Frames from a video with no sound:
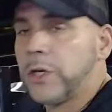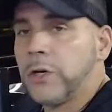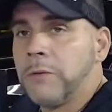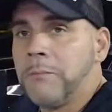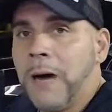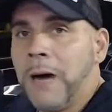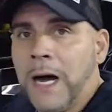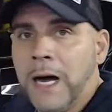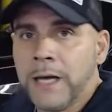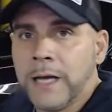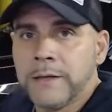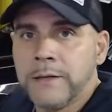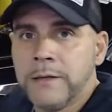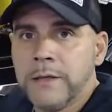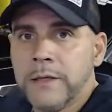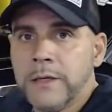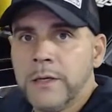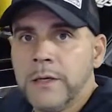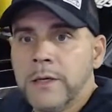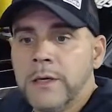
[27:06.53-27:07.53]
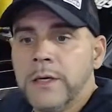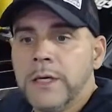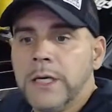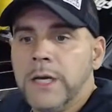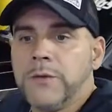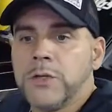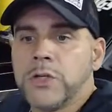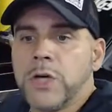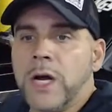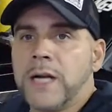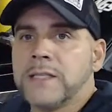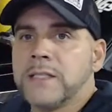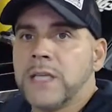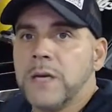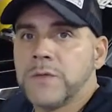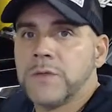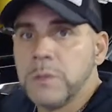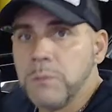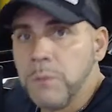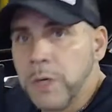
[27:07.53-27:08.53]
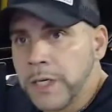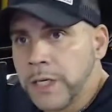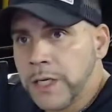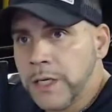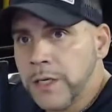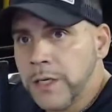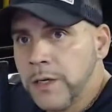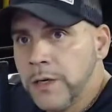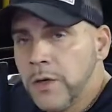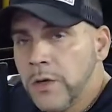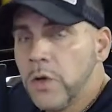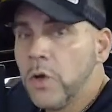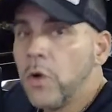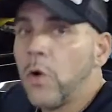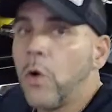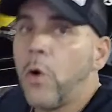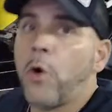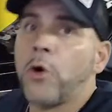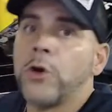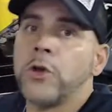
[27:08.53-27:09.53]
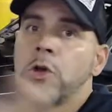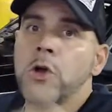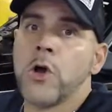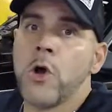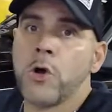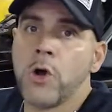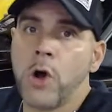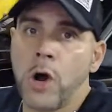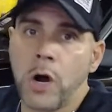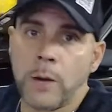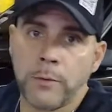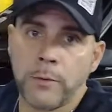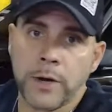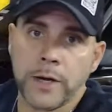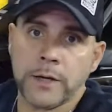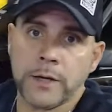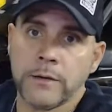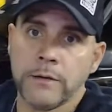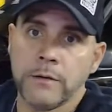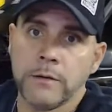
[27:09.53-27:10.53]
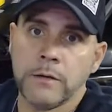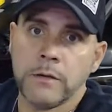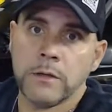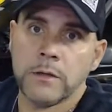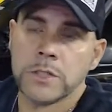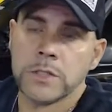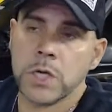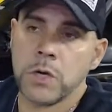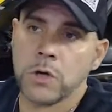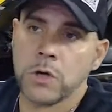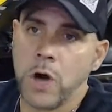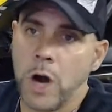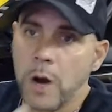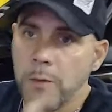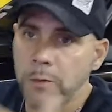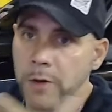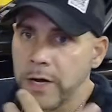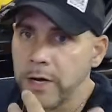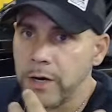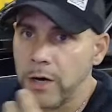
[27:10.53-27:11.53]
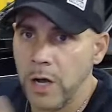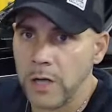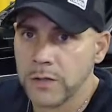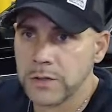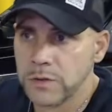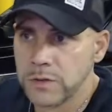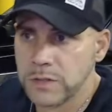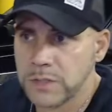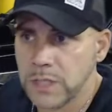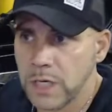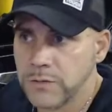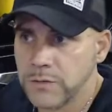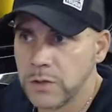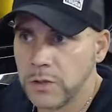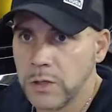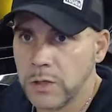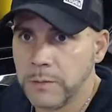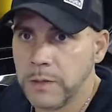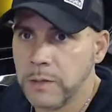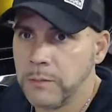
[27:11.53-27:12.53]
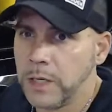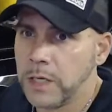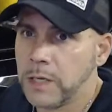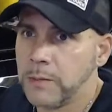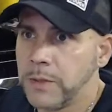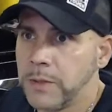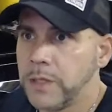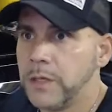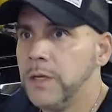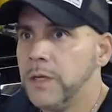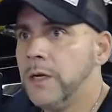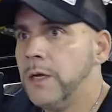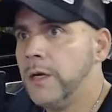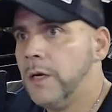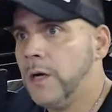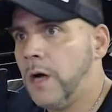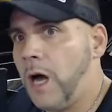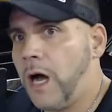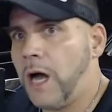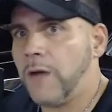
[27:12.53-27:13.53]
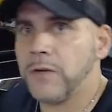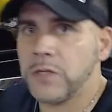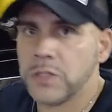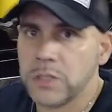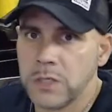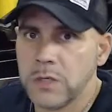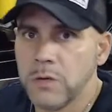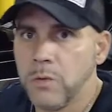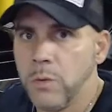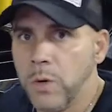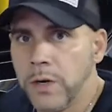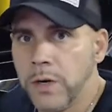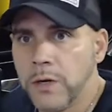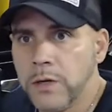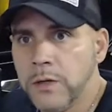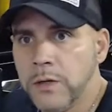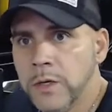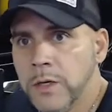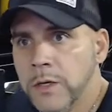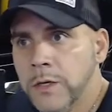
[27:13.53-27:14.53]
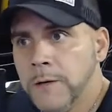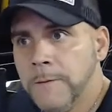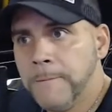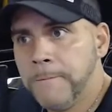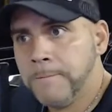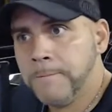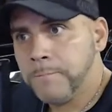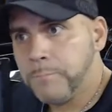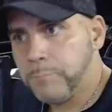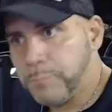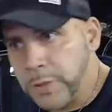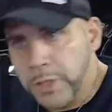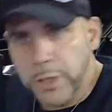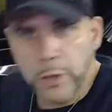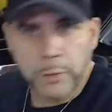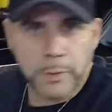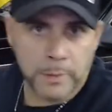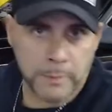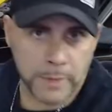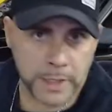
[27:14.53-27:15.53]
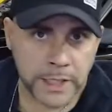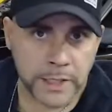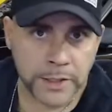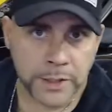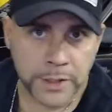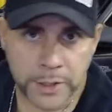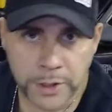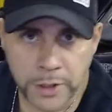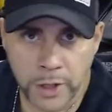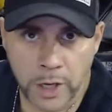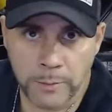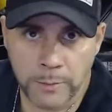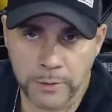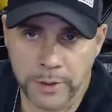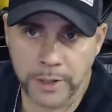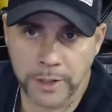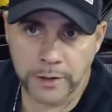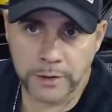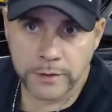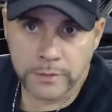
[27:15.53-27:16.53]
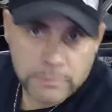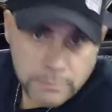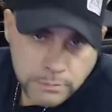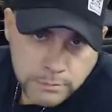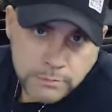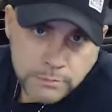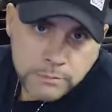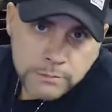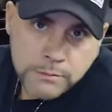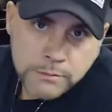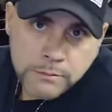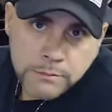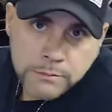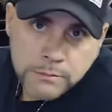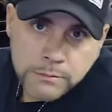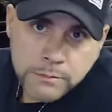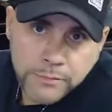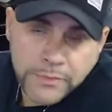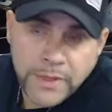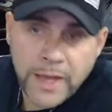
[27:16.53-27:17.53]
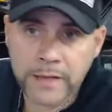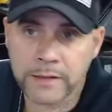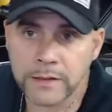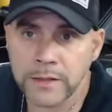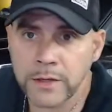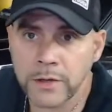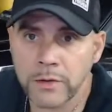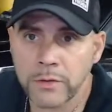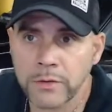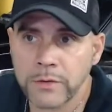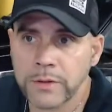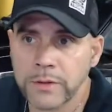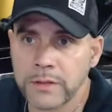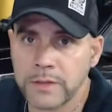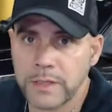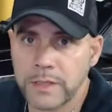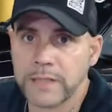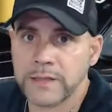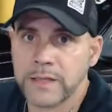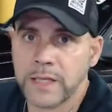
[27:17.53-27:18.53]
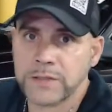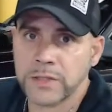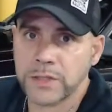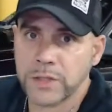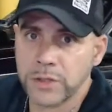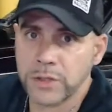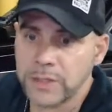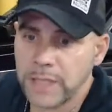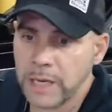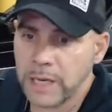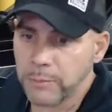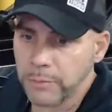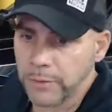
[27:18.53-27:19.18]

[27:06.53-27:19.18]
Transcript: good mod if you're trying to save some money. Or you can go carbureted. So carbureted also saves you a little bit of money, but obviously you want to put a little bit of money into the carburetor that, you know, that's a good name